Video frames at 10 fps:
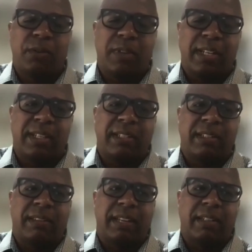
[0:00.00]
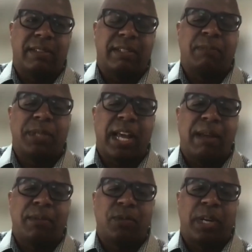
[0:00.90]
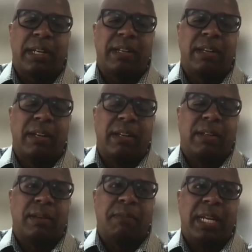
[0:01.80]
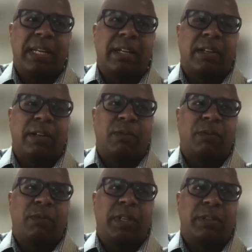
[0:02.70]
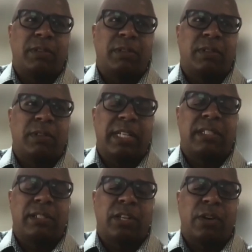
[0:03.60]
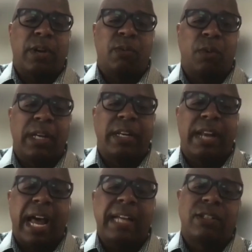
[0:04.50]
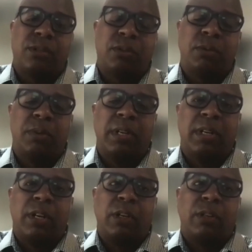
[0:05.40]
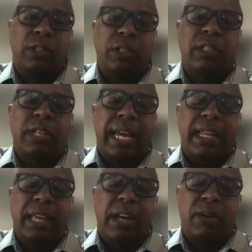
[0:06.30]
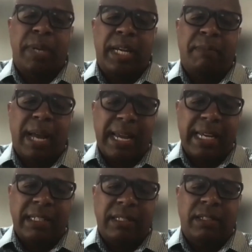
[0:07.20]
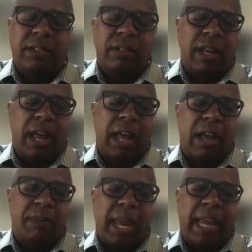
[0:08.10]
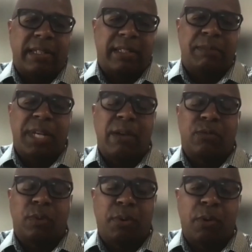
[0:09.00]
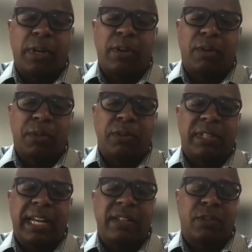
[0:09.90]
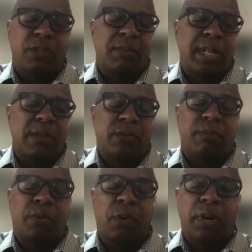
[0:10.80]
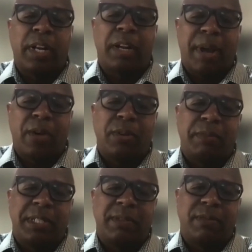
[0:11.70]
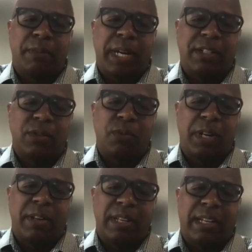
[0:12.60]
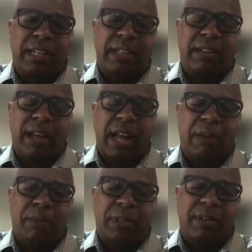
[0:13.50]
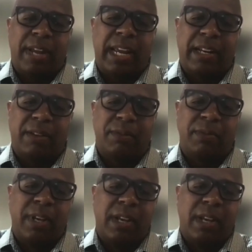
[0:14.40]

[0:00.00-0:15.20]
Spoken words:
think that sometimes when the media feels necessary, one, not to look like they are being biased, and sometimes reporting on both sides, or sometimes reporting about the misinformation, one of the negative,